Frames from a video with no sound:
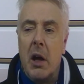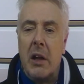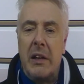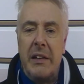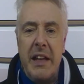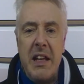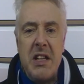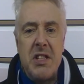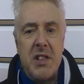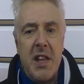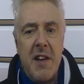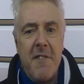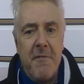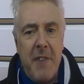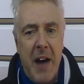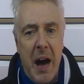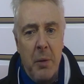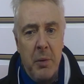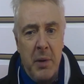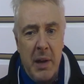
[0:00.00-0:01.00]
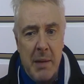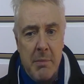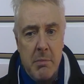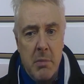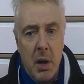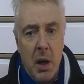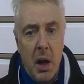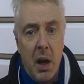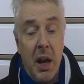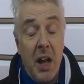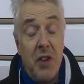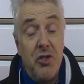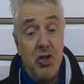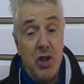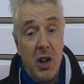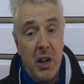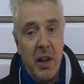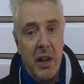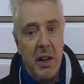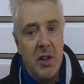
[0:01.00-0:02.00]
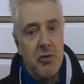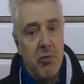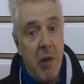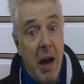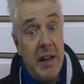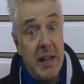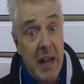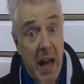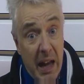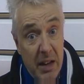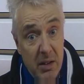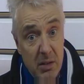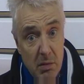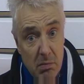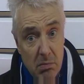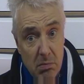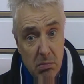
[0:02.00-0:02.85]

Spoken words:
at least they found him clutching in his right hand